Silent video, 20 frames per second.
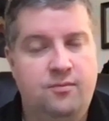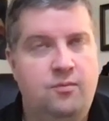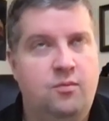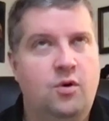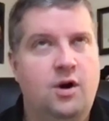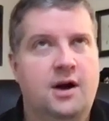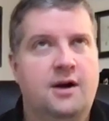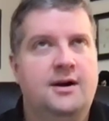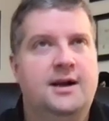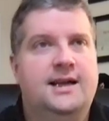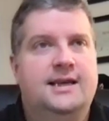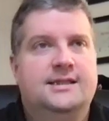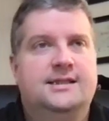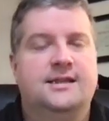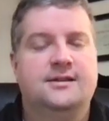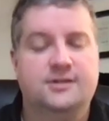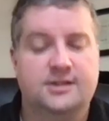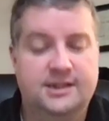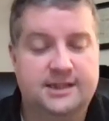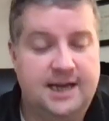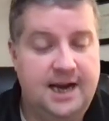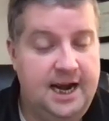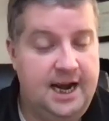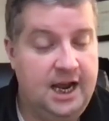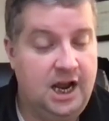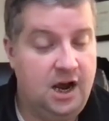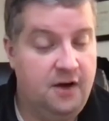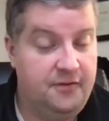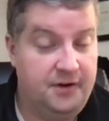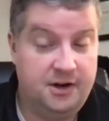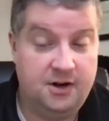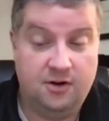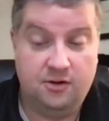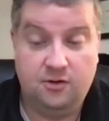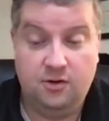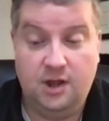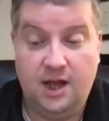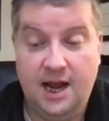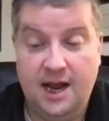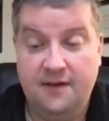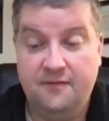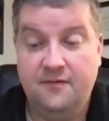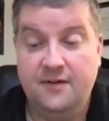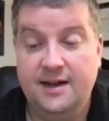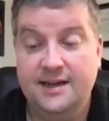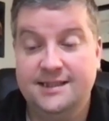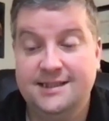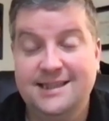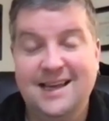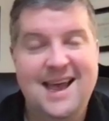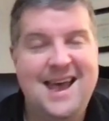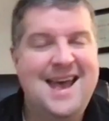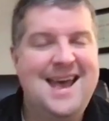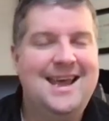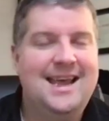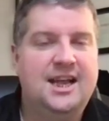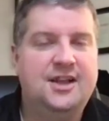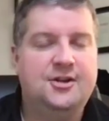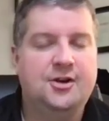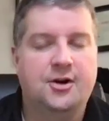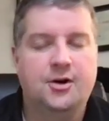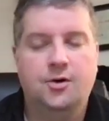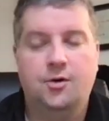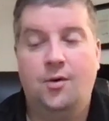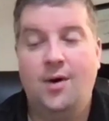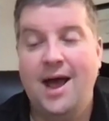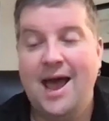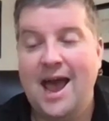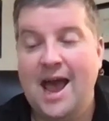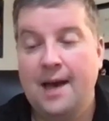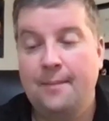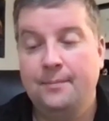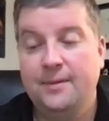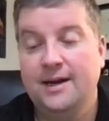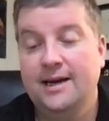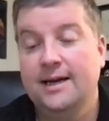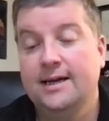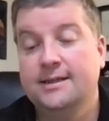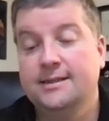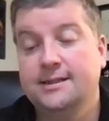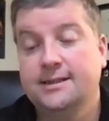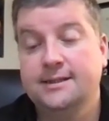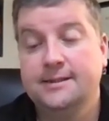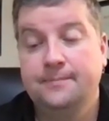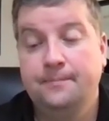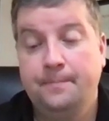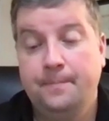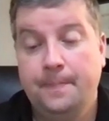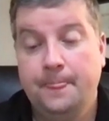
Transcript: where his understanding of eternal life is eternal happiness.